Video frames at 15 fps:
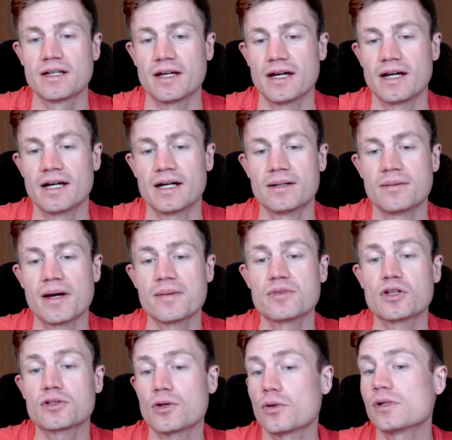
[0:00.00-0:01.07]
I'm
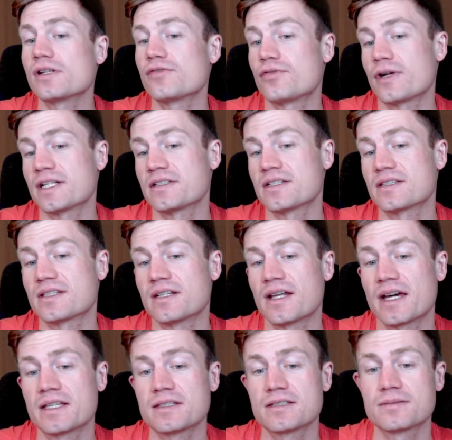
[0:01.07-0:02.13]
not only threatening the
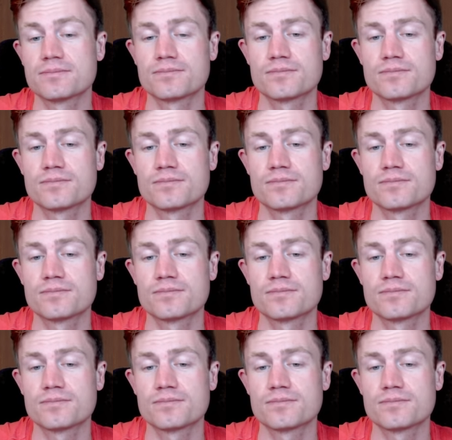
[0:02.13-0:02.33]
knight,